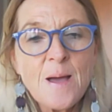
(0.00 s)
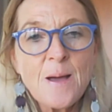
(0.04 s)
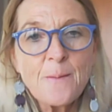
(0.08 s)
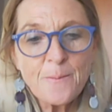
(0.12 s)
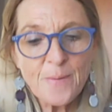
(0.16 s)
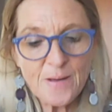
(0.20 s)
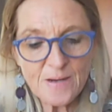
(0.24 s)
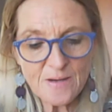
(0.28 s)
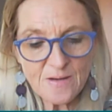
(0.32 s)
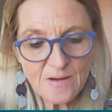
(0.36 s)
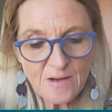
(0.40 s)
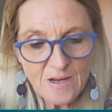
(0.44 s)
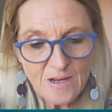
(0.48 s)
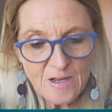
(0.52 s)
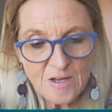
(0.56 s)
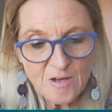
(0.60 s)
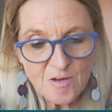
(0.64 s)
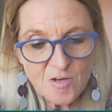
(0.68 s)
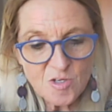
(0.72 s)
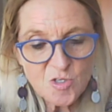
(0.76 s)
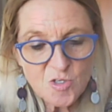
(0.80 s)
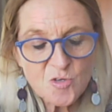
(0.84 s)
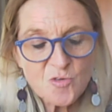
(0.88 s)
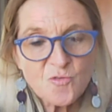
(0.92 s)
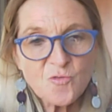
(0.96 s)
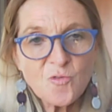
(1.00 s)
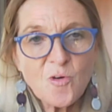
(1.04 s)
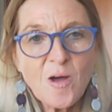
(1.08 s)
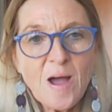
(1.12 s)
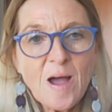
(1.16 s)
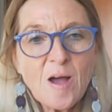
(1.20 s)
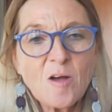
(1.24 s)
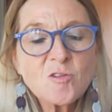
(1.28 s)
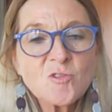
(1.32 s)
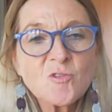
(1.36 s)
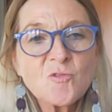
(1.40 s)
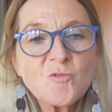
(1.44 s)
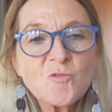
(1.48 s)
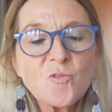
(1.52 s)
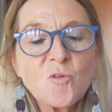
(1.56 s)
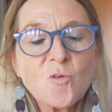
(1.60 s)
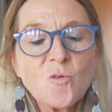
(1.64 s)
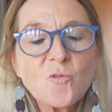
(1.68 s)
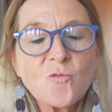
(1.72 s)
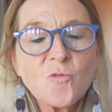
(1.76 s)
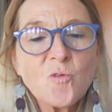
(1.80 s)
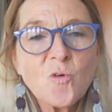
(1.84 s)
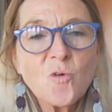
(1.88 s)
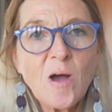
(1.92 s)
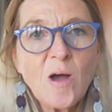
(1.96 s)
But
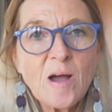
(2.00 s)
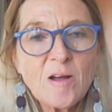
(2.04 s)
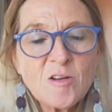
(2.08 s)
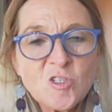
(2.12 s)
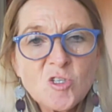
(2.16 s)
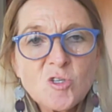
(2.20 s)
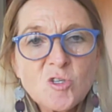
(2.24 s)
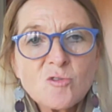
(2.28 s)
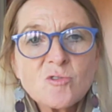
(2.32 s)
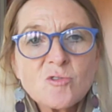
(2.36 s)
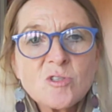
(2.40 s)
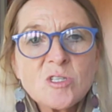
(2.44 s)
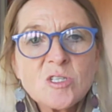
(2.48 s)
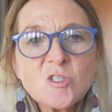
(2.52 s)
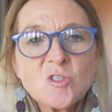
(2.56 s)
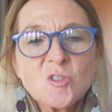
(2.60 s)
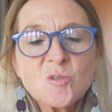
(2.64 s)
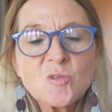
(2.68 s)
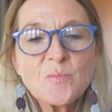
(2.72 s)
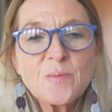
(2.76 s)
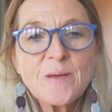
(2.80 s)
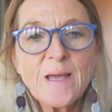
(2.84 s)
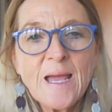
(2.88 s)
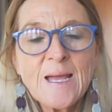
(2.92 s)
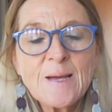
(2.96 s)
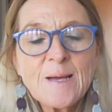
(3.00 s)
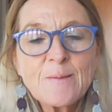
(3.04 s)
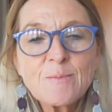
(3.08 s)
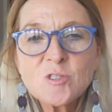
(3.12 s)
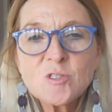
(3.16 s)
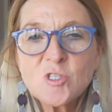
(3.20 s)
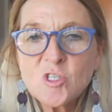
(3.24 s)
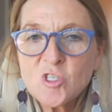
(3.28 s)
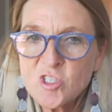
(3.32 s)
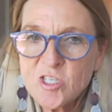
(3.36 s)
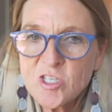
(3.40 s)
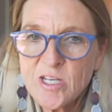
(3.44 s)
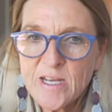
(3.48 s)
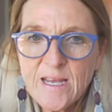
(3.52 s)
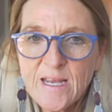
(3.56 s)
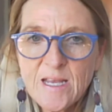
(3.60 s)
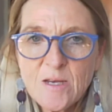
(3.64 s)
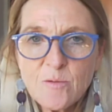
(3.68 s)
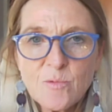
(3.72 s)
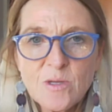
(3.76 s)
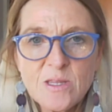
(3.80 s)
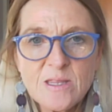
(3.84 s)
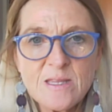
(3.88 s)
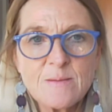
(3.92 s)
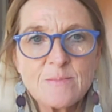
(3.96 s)
for our children to be able to check in
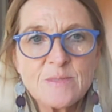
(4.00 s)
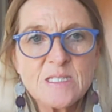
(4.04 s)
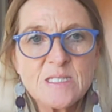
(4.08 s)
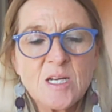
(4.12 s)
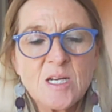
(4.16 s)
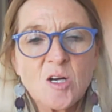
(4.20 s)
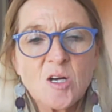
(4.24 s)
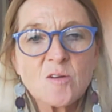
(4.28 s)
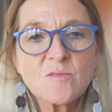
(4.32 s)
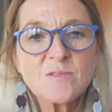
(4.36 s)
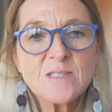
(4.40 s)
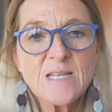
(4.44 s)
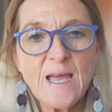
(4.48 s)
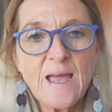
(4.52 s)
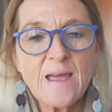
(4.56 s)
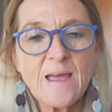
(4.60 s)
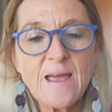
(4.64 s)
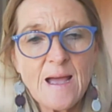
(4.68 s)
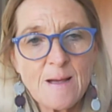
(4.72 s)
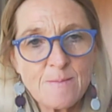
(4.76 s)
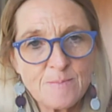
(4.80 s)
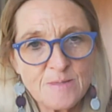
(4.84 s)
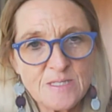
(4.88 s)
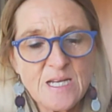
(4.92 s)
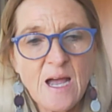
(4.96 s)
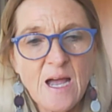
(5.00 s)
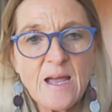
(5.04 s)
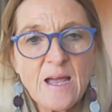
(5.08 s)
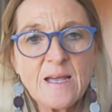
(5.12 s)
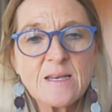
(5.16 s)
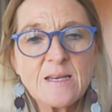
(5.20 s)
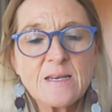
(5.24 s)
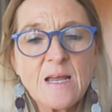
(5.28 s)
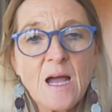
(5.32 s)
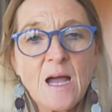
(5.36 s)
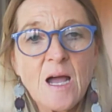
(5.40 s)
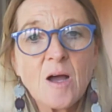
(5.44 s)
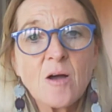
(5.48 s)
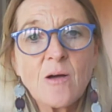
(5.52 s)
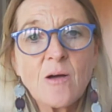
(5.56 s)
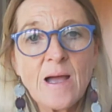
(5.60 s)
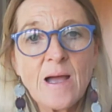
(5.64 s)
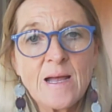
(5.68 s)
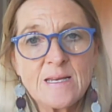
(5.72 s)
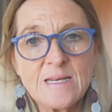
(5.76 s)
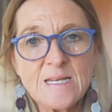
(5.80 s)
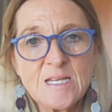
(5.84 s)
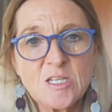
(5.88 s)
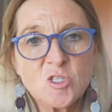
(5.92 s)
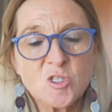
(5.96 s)
with themselves, hey, I'm tired now, I
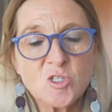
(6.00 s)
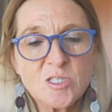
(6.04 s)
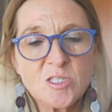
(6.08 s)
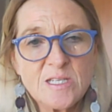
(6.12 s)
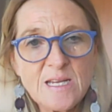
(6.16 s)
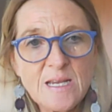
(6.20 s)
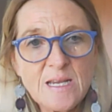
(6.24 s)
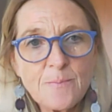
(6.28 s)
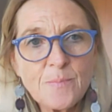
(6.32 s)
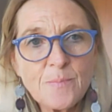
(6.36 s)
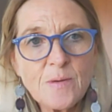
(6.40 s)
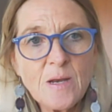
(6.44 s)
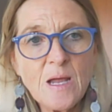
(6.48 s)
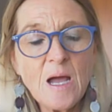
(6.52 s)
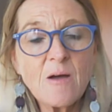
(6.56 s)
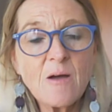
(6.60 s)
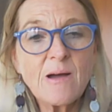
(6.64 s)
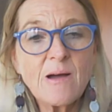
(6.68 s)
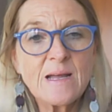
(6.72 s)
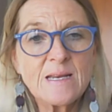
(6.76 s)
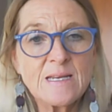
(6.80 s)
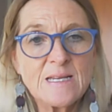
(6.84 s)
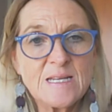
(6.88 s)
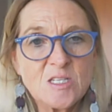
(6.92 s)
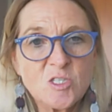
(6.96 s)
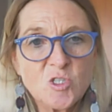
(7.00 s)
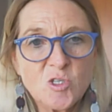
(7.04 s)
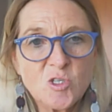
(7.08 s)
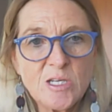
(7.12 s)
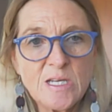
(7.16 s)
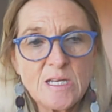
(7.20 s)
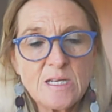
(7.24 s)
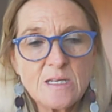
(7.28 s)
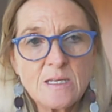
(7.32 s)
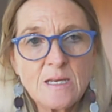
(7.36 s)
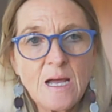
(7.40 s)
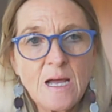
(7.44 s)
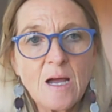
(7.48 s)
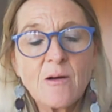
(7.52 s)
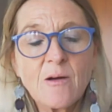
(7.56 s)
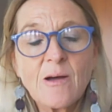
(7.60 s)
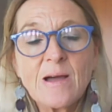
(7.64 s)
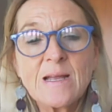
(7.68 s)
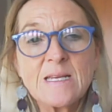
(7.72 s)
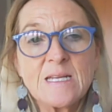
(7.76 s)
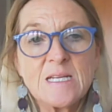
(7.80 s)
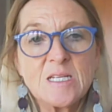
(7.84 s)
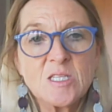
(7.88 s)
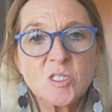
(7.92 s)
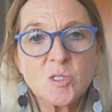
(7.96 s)
need to sleep now, I need to eat now, I
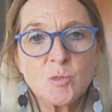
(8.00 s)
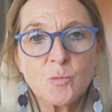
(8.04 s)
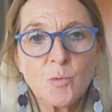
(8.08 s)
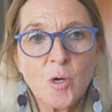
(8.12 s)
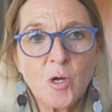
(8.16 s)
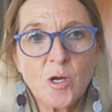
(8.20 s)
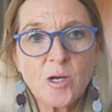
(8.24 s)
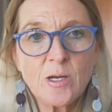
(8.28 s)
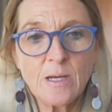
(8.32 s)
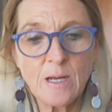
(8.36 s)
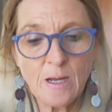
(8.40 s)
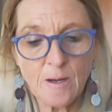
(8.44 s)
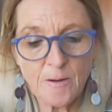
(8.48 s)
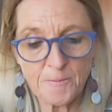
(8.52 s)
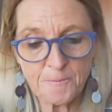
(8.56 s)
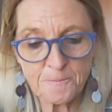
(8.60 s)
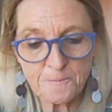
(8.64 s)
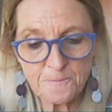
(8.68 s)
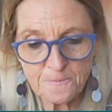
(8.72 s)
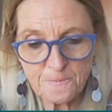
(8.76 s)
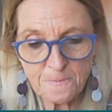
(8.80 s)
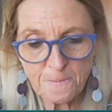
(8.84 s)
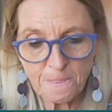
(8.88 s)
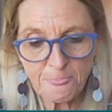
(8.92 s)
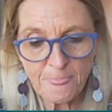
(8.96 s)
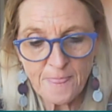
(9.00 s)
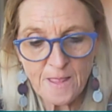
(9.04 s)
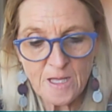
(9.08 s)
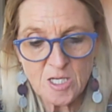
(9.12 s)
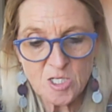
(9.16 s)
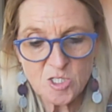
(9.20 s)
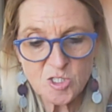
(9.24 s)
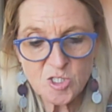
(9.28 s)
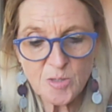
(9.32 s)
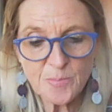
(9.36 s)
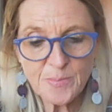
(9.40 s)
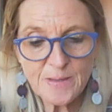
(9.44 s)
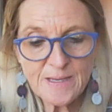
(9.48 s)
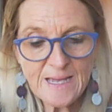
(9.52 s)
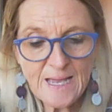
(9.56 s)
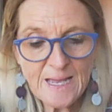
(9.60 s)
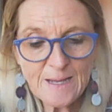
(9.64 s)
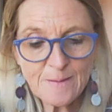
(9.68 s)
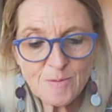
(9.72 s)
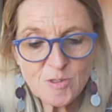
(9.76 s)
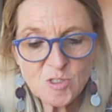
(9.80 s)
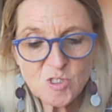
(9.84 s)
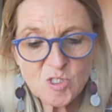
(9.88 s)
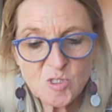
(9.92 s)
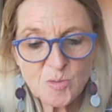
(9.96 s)
need to work now. So being
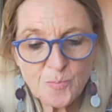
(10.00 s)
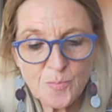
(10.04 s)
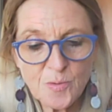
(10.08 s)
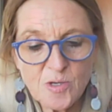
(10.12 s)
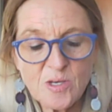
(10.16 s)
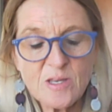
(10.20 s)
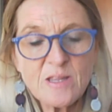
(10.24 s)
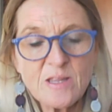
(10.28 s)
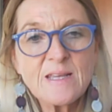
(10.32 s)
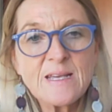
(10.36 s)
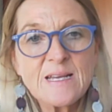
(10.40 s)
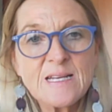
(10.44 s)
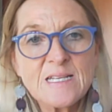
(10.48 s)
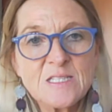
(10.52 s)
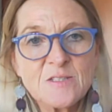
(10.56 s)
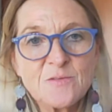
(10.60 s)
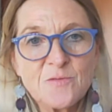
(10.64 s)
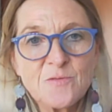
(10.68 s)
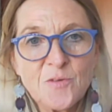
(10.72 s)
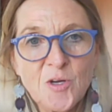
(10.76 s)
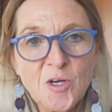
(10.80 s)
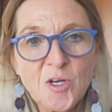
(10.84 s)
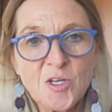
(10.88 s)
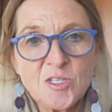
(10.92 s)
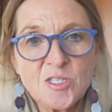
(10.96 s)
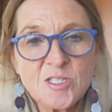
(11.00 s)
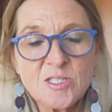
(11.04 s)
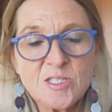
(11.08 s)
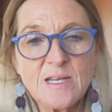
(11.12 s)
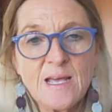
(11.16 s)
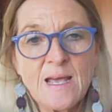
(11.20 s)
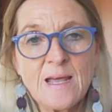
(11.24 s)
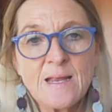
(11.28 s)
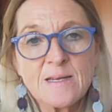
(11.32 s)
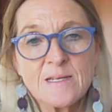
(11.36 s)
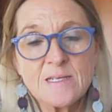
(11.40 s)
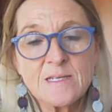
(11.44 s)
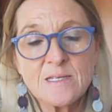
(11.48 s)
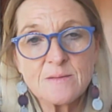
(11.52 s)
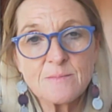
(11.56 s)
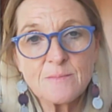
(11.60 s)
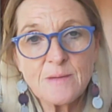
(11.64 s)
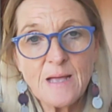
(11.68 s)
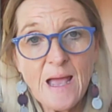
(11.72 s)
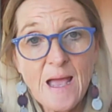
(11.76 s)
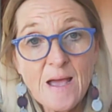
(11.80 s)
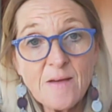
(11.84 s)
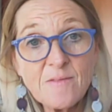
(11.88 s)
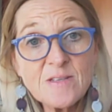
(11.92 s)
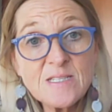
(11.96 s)
able to put things first and
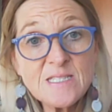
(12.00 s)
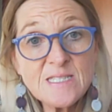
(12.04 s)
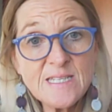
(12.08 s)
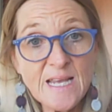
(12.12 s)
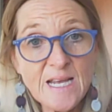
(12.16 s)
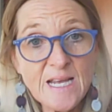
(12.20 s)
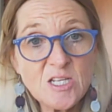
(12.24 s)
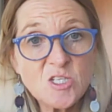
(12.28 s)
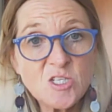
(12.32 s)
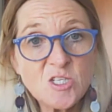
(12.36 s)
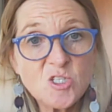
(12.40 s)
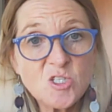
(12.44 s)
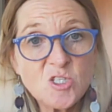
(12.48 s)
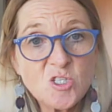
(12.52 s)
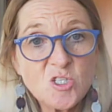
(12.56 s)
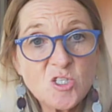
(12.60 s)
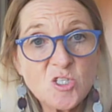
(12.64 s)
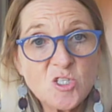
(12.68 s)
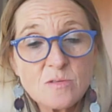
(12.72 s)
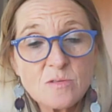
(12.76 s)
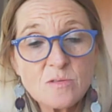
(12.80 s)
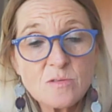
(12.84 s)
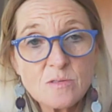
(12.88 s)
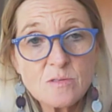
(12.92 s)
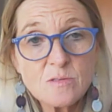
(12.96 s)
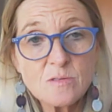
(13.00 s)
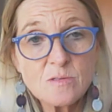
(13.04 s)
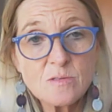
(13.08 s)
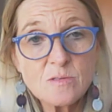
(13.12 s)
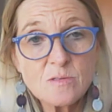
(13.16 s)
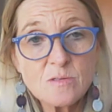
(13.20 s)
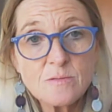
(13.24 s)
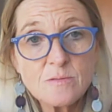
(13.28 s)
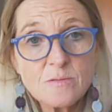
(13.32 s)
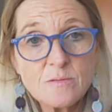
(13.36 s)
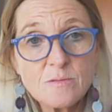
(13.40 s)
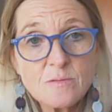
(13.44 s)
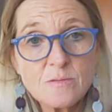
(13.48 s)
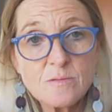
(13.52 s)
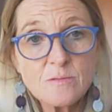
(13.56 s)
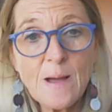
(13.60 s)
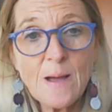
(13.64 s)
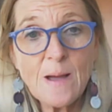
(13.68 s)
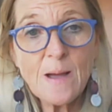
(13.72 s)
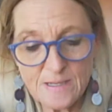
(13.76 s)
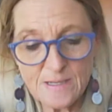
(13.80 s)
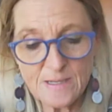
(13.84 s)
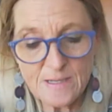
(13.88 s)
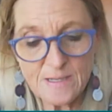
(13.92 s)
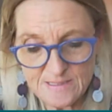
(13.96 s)
have a schedule, draw up a
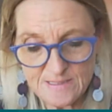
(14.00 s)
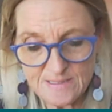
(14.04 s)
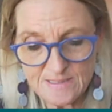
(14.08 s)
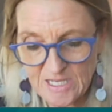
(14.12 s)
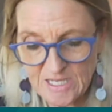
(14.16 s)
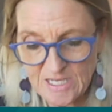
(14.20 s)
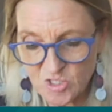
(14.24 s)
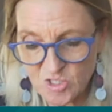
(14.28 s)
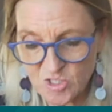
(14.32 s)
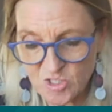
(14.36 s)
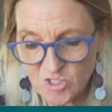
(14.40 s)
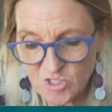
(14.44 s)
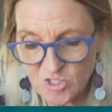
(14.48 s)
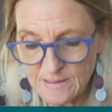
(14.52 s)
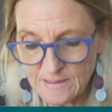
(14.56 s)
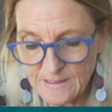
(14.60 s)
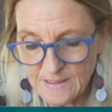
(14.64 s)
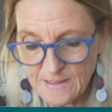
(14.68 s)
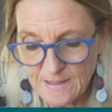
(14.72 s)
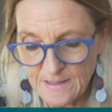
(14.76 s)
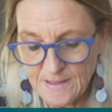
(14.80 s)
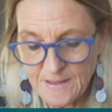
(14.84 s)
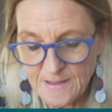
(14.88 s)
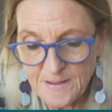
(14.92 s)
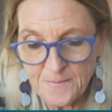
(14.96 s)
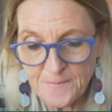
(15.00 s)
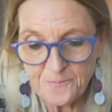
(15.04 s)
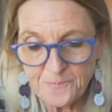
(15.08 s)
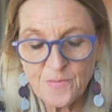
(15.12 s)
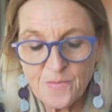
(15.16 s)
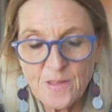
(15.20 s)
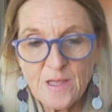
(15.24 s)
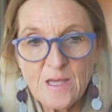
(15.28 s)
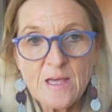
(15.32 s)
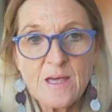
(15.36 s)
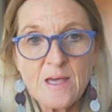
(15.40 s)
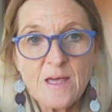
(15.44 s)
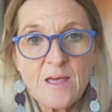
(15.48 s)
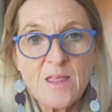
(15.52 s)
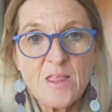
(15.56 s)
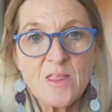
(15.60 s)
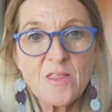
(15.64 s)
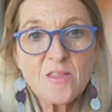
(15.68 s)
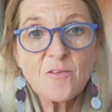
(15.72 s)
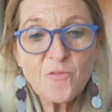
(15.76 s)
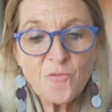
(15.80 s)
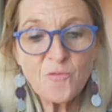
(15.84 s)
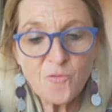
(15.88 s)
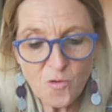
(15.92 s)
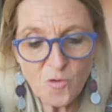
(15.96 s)
little schedule.
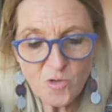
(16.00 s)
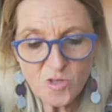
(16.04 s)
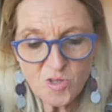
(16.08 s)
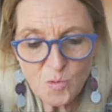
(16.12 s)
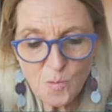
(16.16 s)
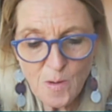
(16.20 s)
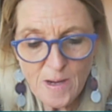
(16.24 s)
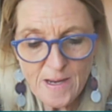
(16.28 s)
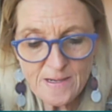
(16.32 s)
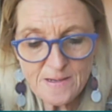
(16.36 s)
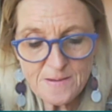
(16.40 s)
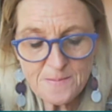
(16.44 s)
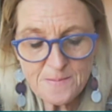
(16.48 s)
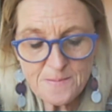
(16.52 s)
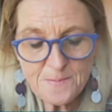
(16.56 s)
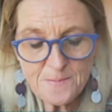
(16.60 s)
The fourth one